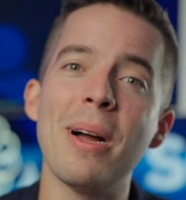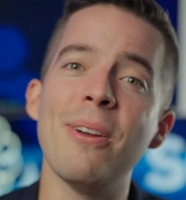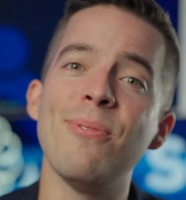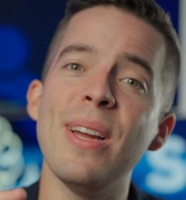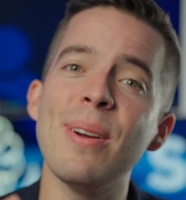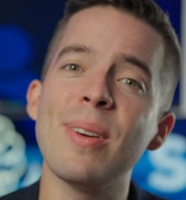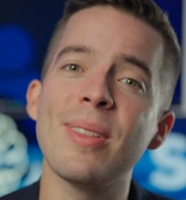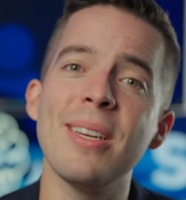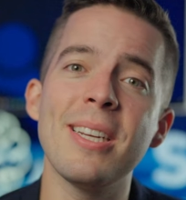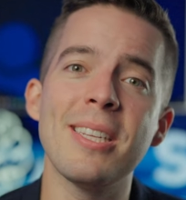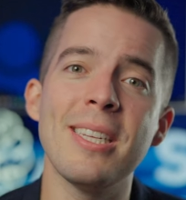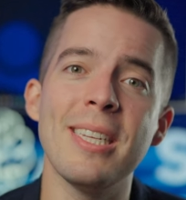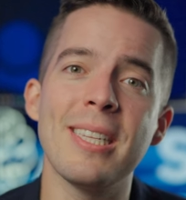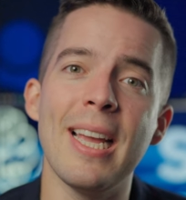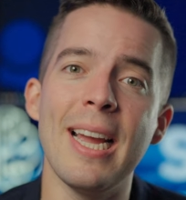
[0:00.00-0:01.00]
of my favorite things
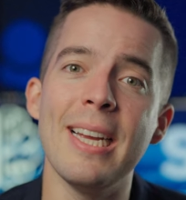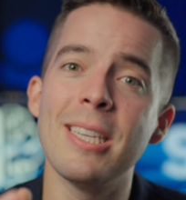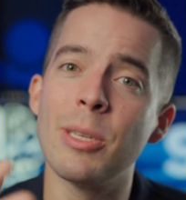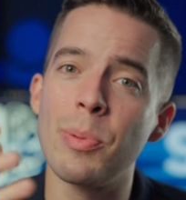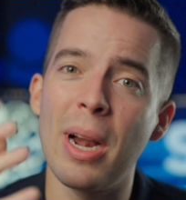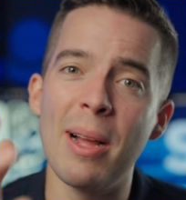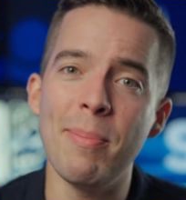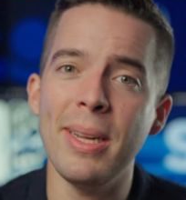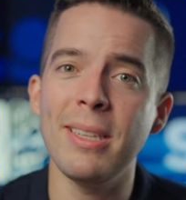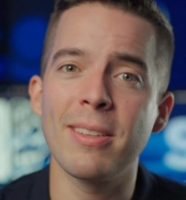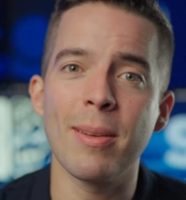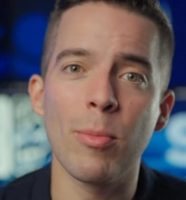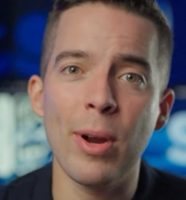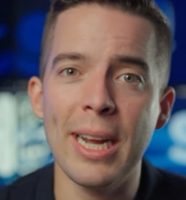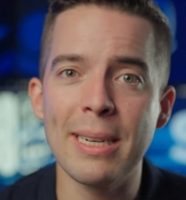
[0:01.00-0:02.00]
these days is when I meet
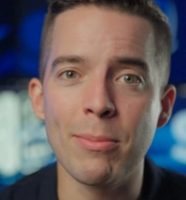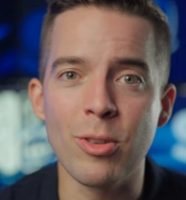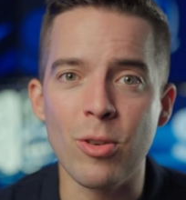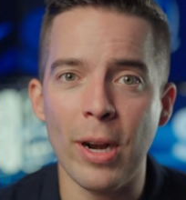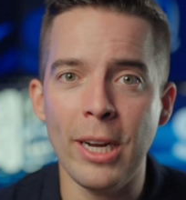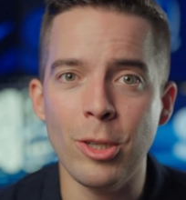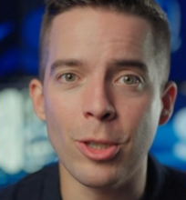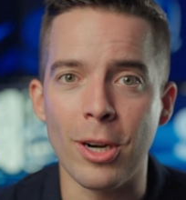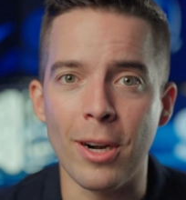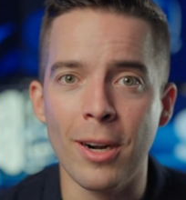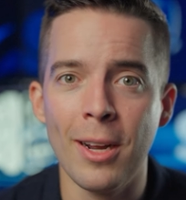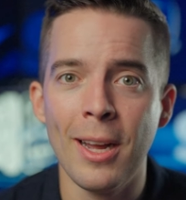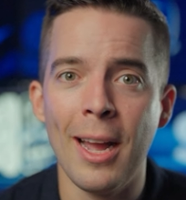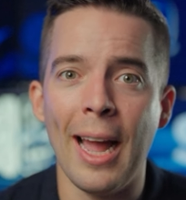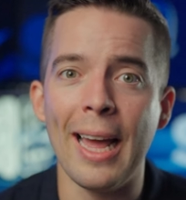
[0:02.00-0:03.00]
some random
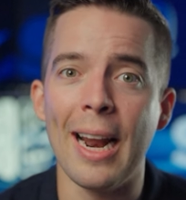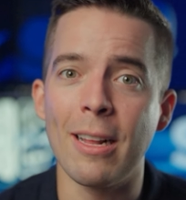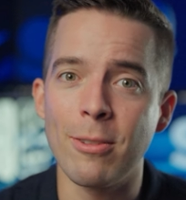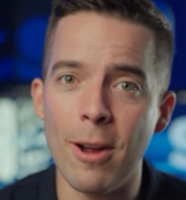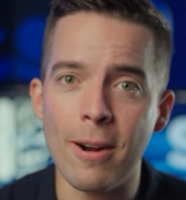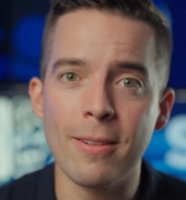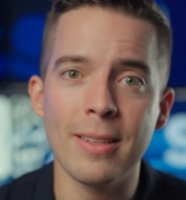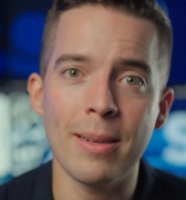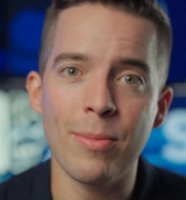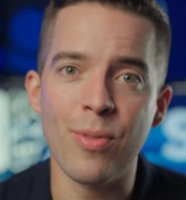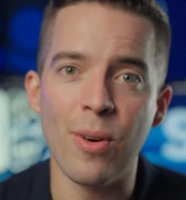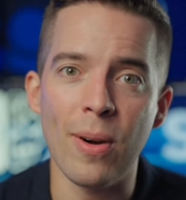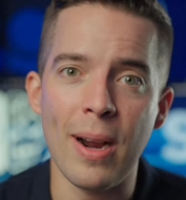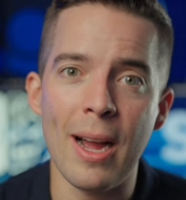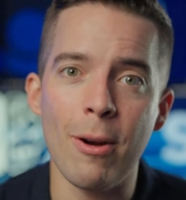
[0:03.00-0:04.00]
stranger and I talk to them
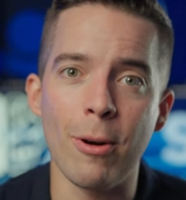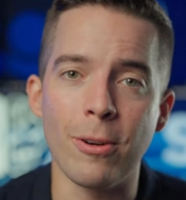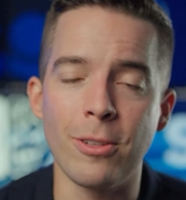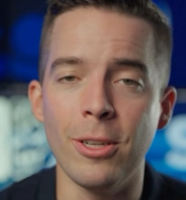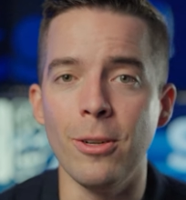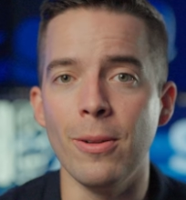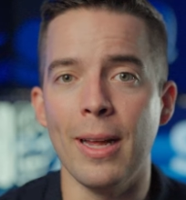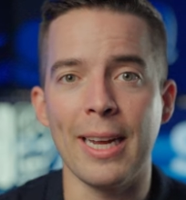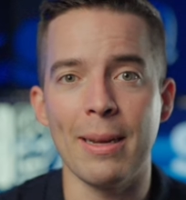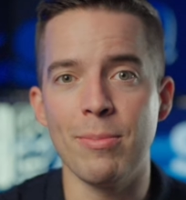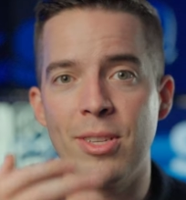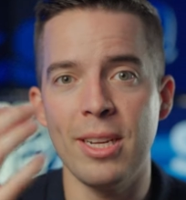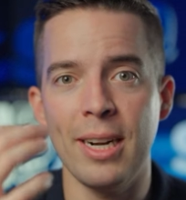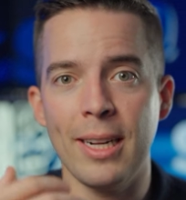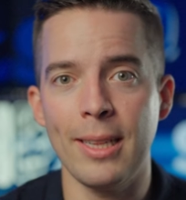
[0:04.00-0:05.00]
for an hour or two, like I'm
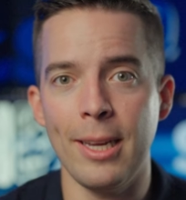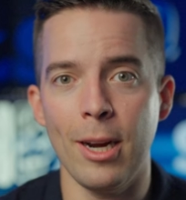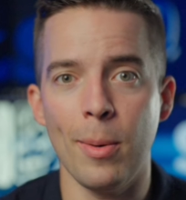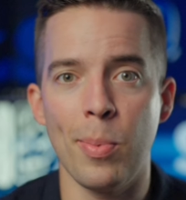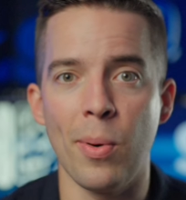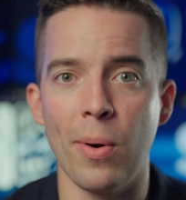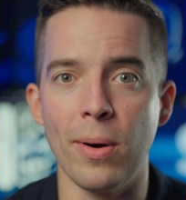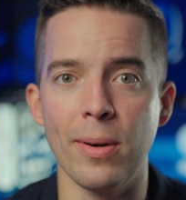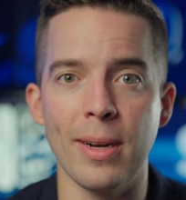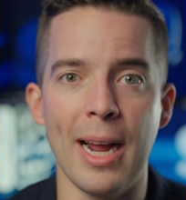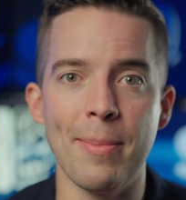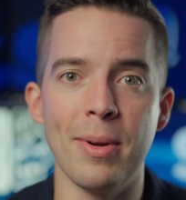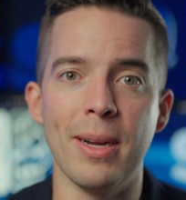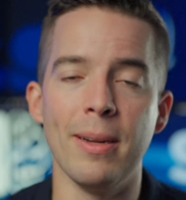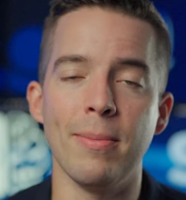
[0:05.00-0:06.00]
sitting at the airport and
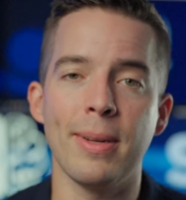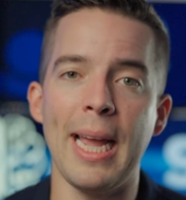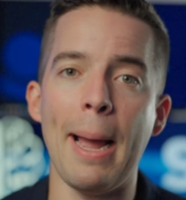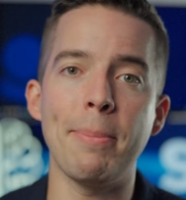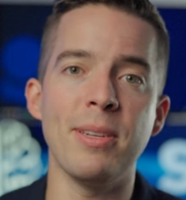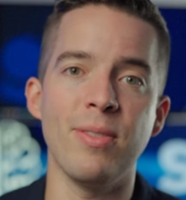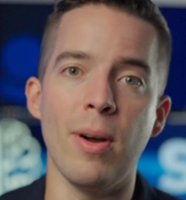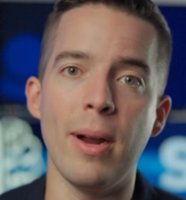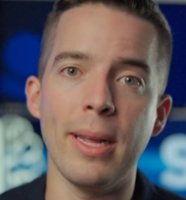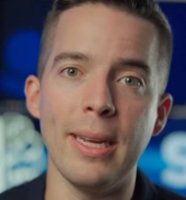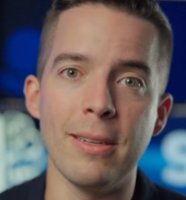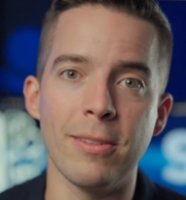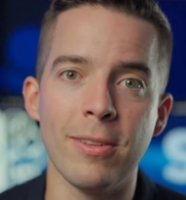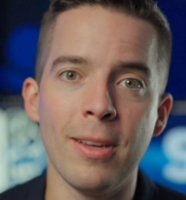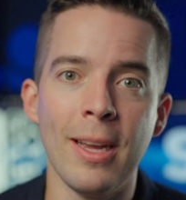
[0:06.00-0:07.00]
I'm a captive
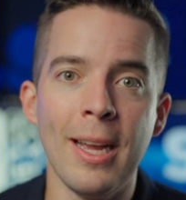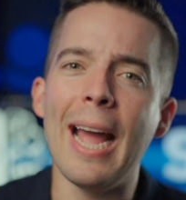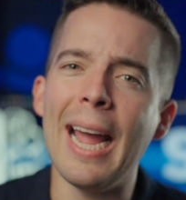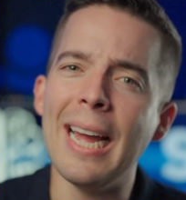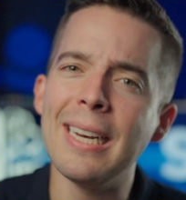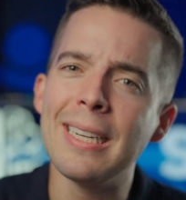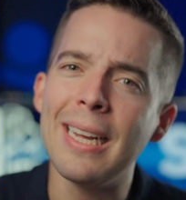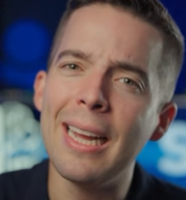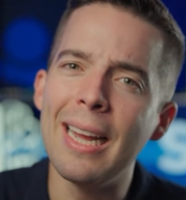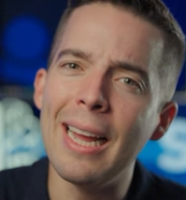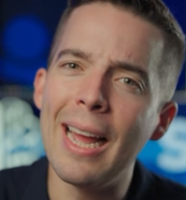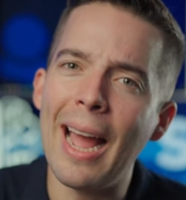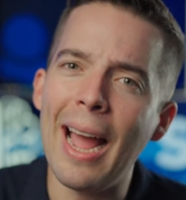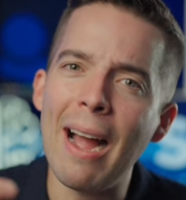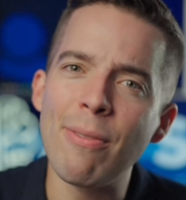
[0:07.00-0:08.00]
audience. And
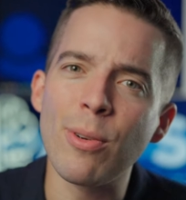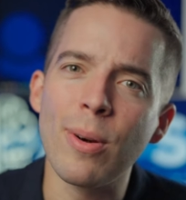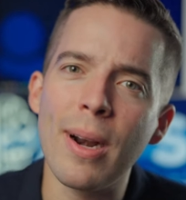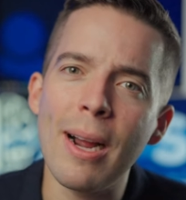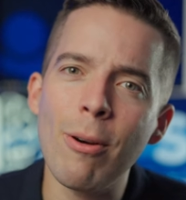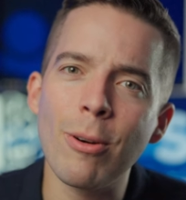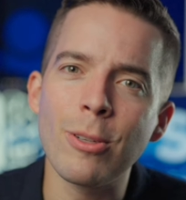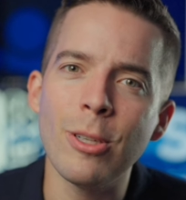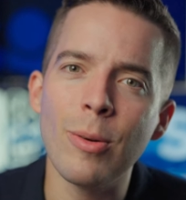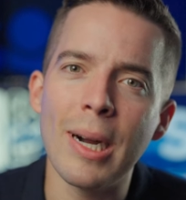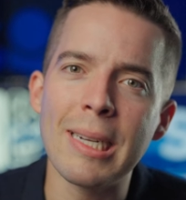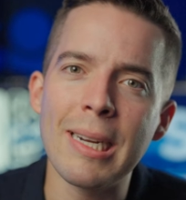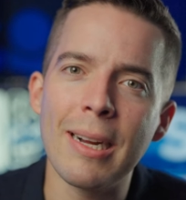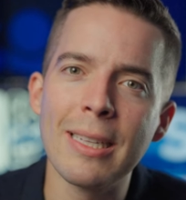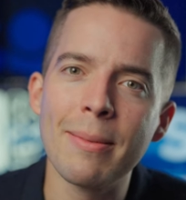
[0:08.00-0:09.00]
after an hour or two,
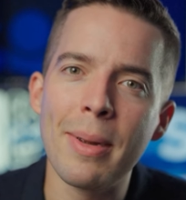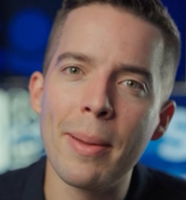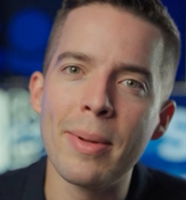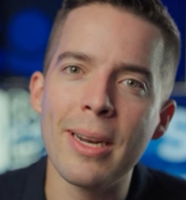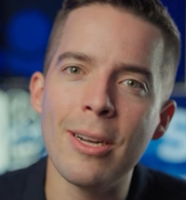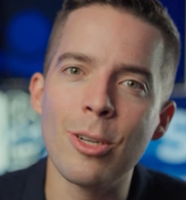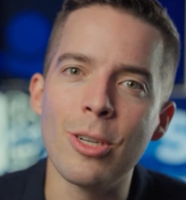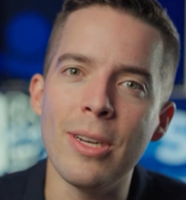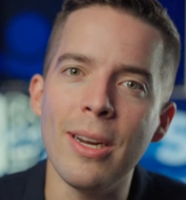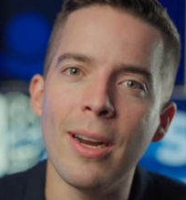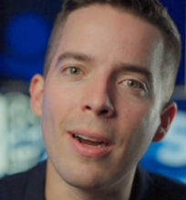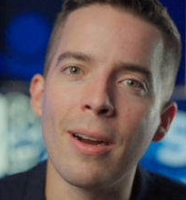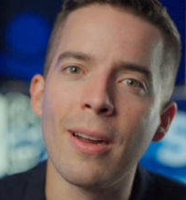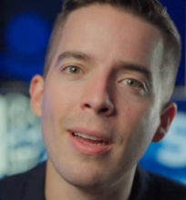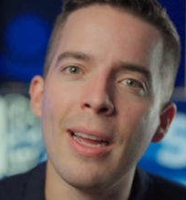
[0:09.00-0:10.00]
I tell them I'm an
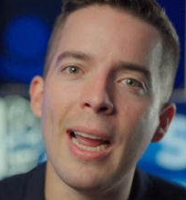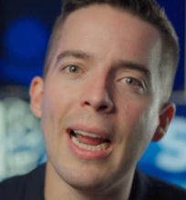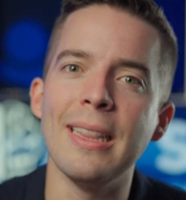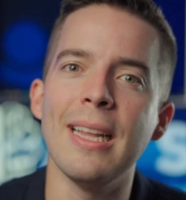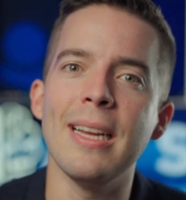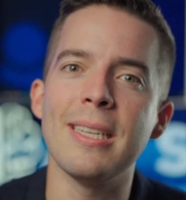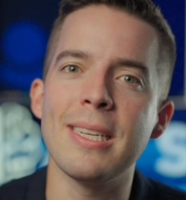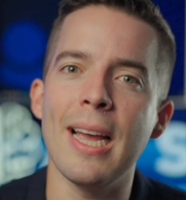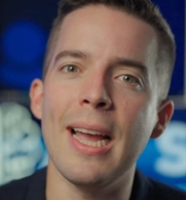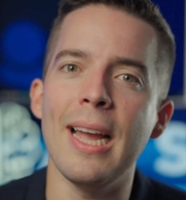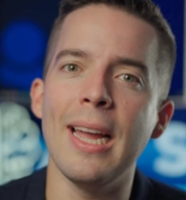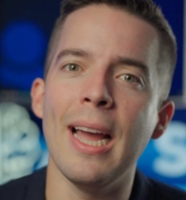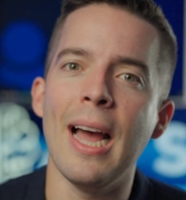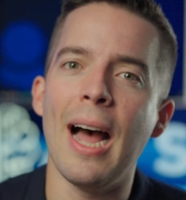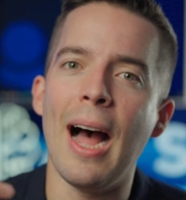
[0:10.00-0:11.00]
engineer and they
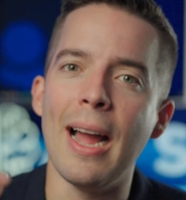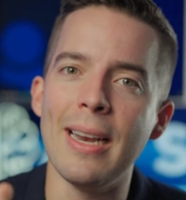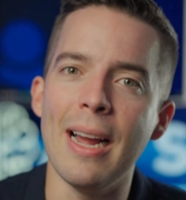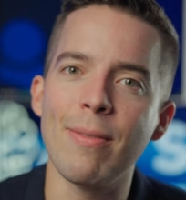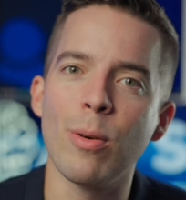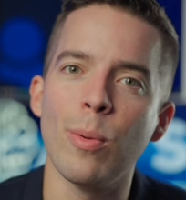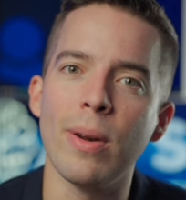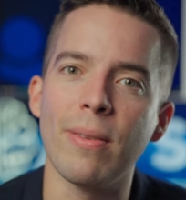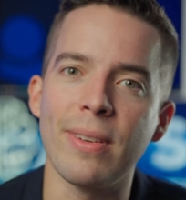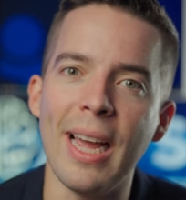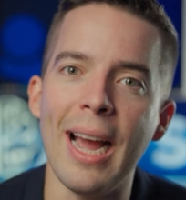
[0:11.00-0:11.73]
say, I never would have